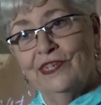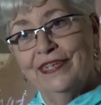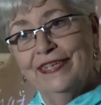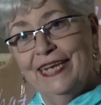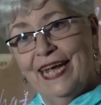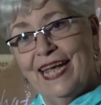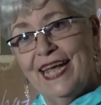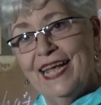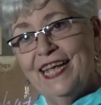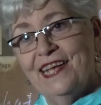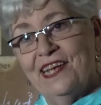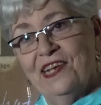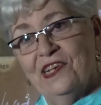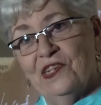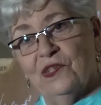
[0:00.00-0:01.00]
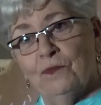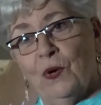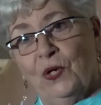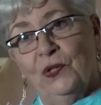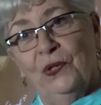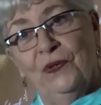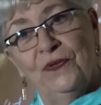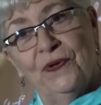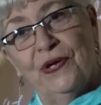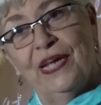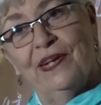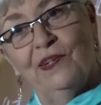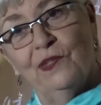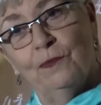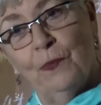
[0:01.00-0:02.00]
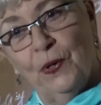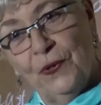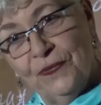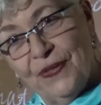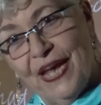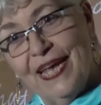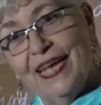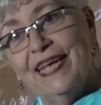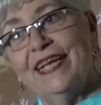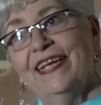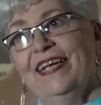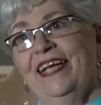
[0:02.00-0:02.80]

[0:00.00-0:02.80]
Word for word: today is Martin Luther King's birthday